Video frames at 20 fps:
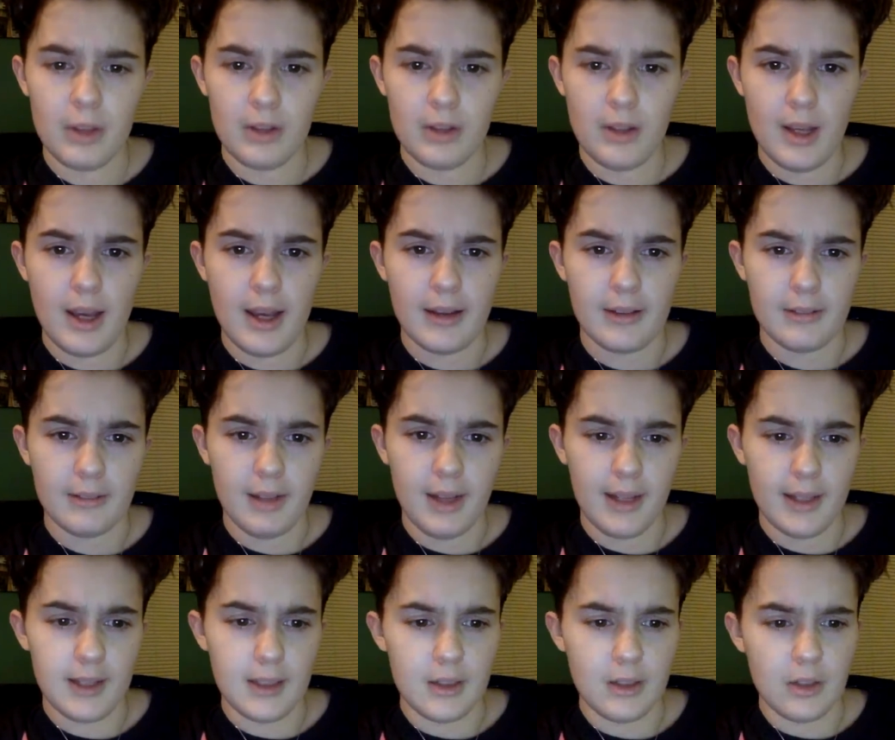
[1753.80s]
yeah,
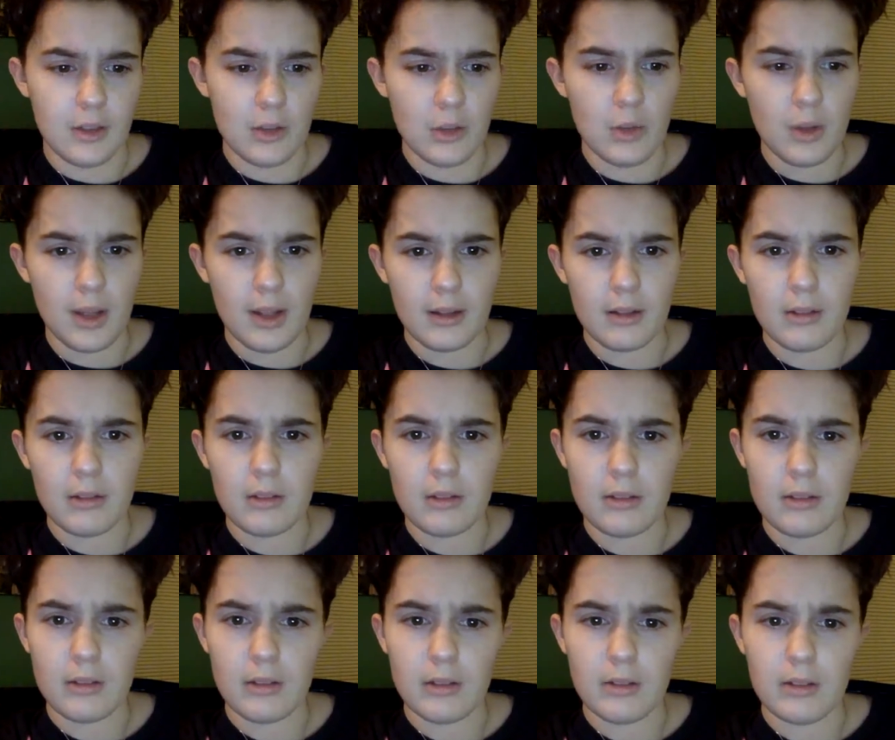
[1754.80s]
I need to do that.
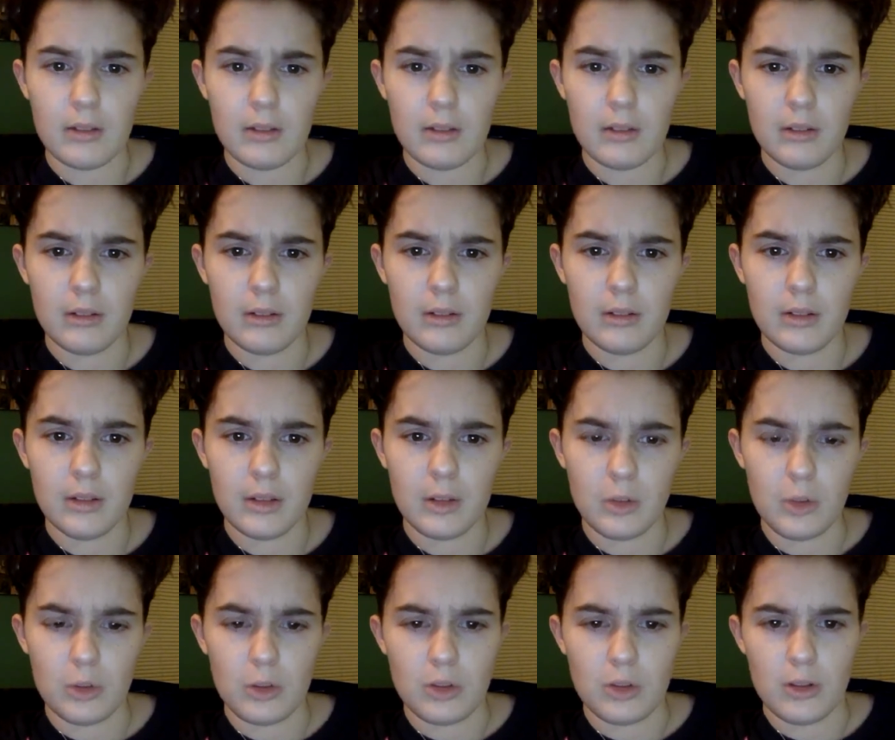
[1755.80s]

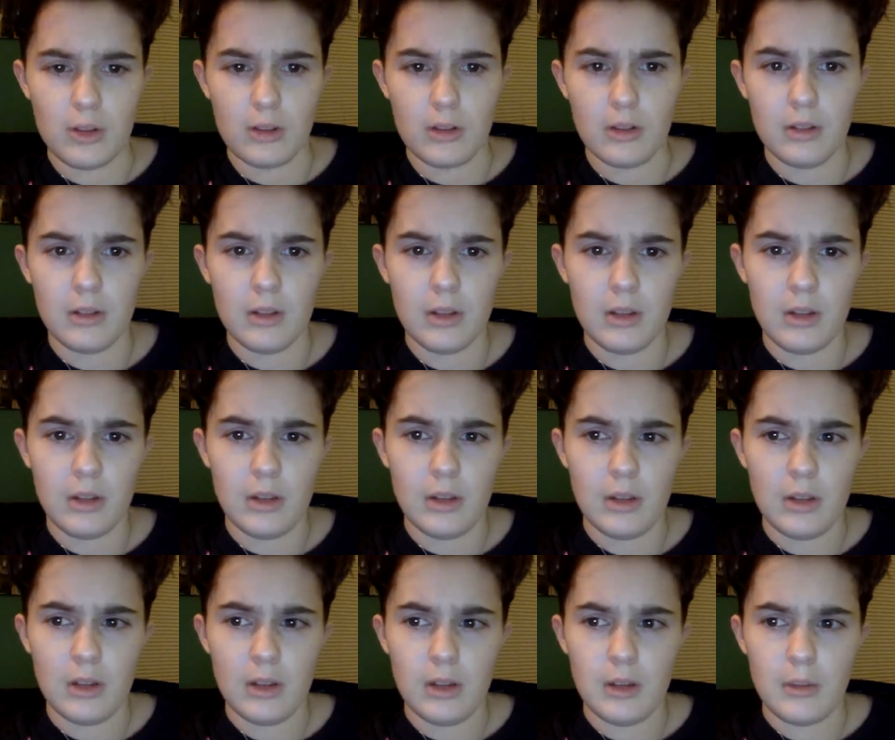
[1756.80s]
Interesting.
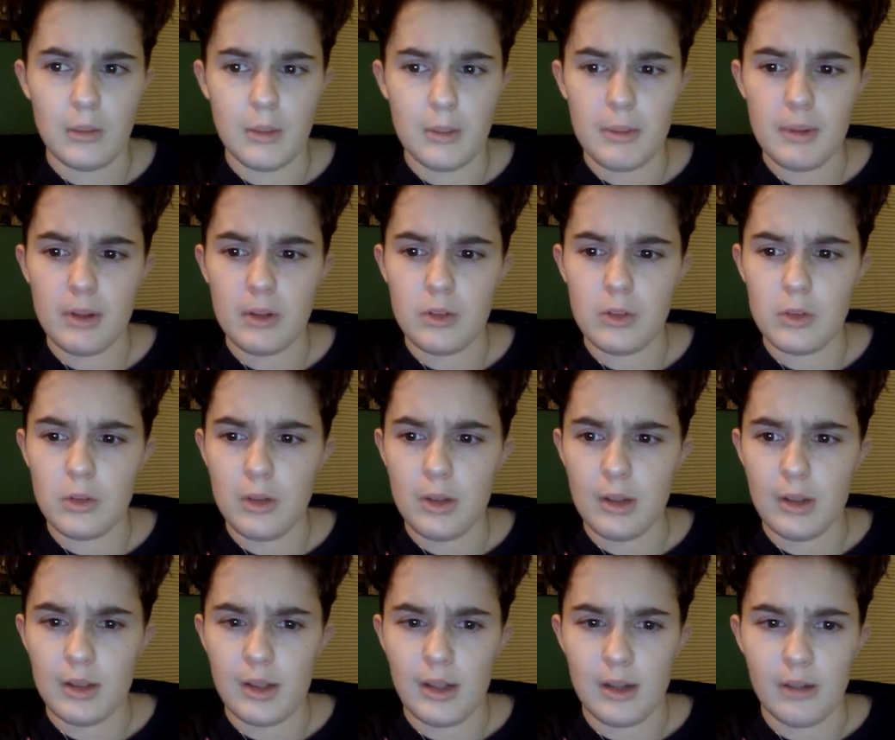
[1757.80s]
Maybe I'll do
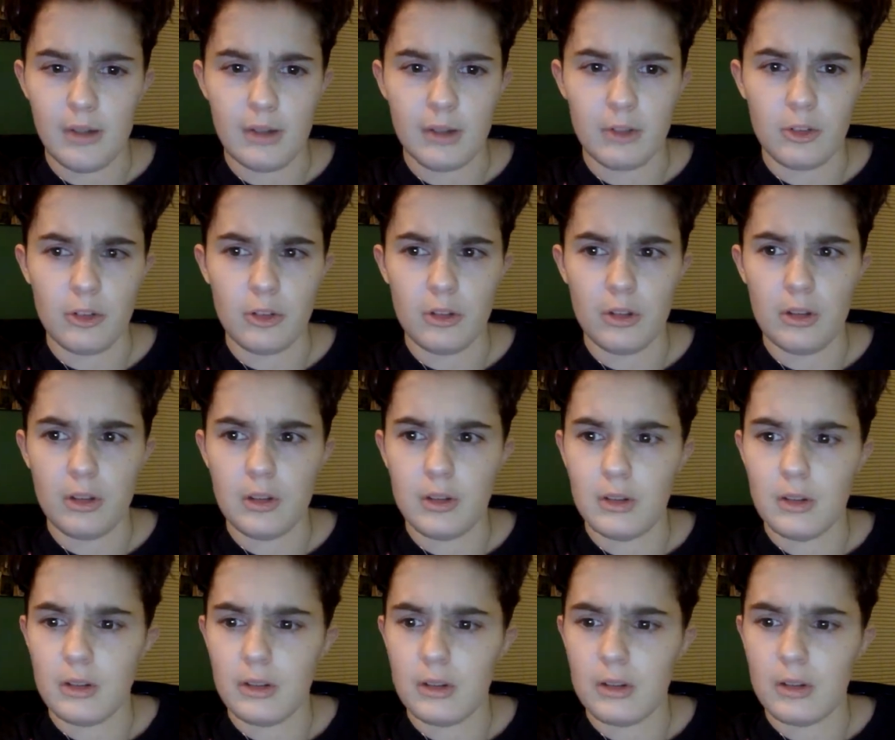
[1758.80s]
that now, actually.
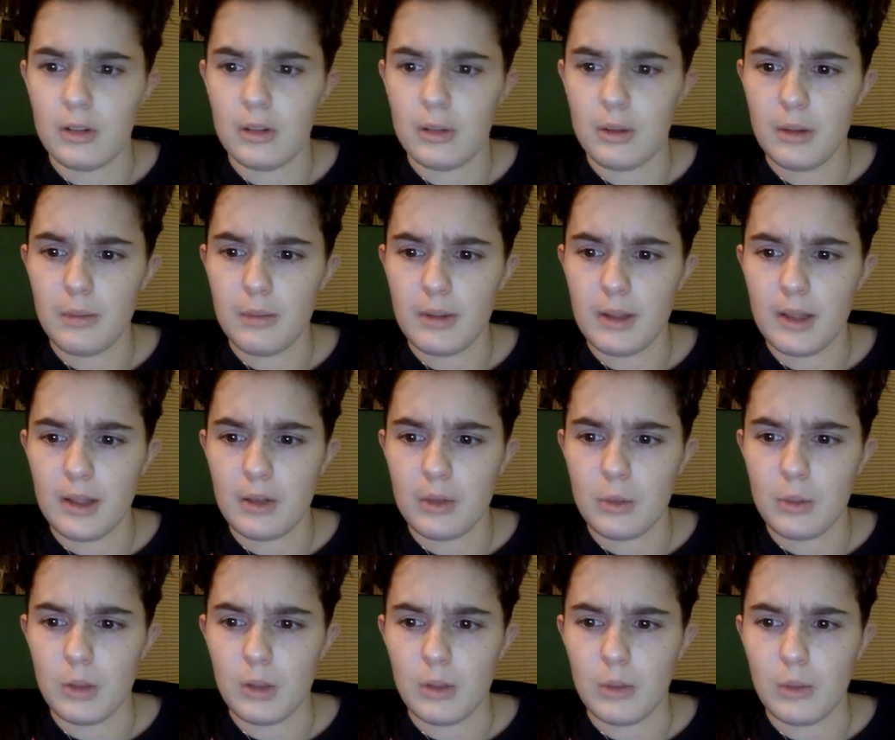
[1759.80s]
Maybe that's
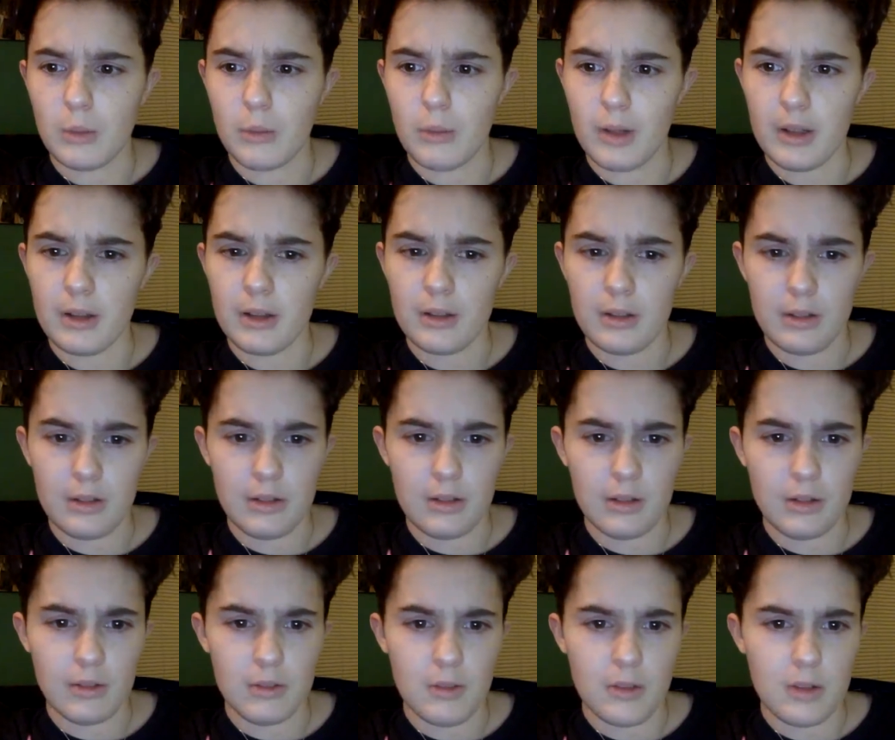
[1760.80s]
what I will write
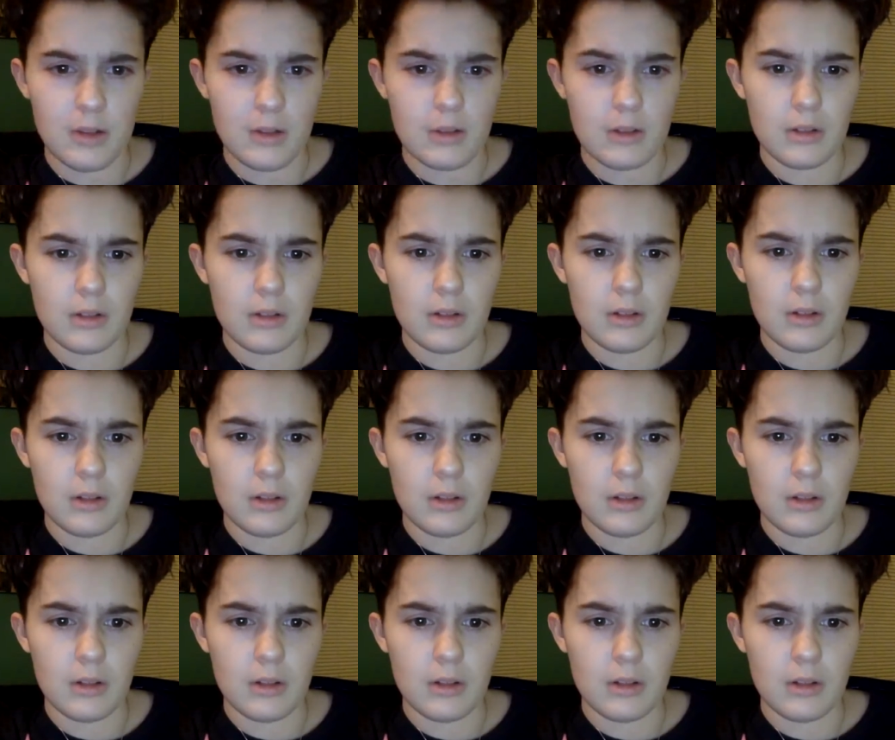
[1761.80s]
instead of this.